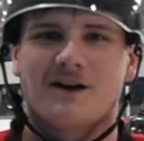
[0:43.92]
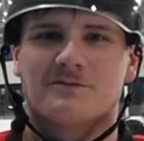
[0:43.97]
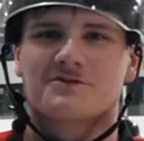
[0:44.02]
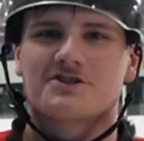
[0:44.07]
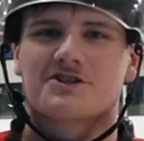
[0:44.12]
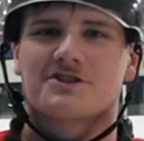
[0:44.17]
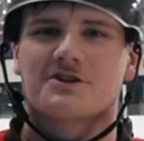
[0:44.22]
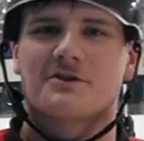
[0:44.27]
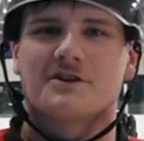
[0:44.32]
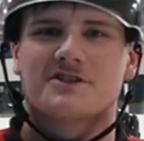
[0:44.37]
I'm
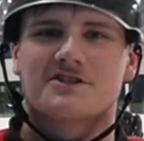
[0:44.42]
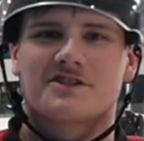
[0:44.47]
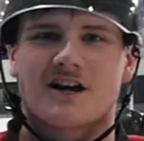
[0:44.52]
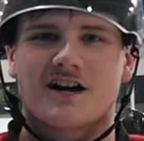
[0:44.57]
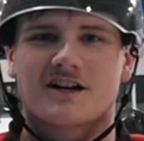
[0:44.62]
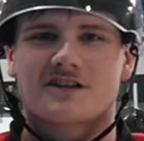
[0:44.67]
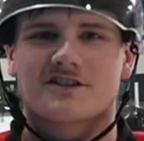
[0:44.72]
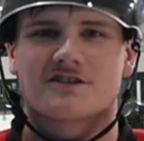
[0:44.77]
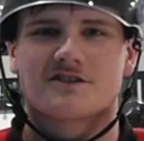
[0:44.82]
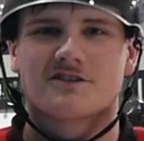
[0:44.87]
Stuart
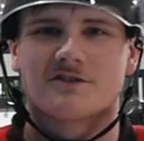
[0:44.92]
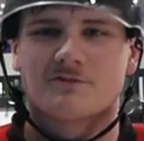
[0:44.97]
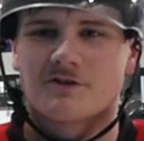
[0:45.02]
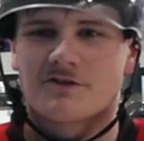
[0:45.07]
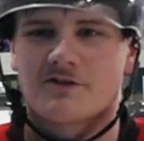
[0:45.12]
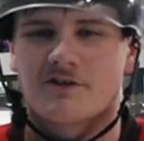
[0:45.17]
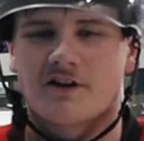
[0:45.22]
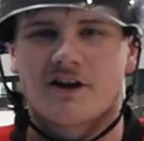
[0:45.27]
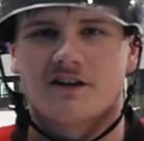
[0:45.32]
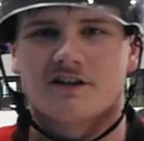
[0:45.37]
Jackson, number
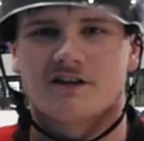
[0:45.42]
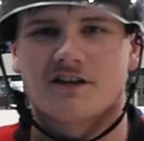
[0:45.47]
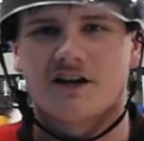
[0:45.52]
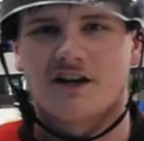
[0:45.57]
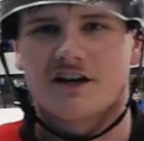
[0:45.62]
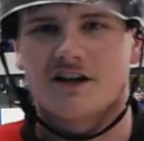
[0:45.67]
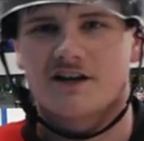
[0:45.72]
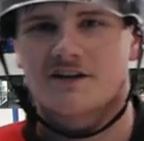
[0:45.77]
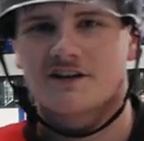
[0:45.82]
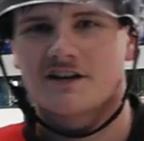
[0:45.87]

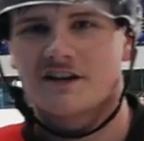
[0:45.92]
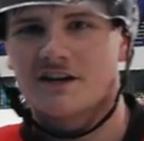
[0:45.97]
38.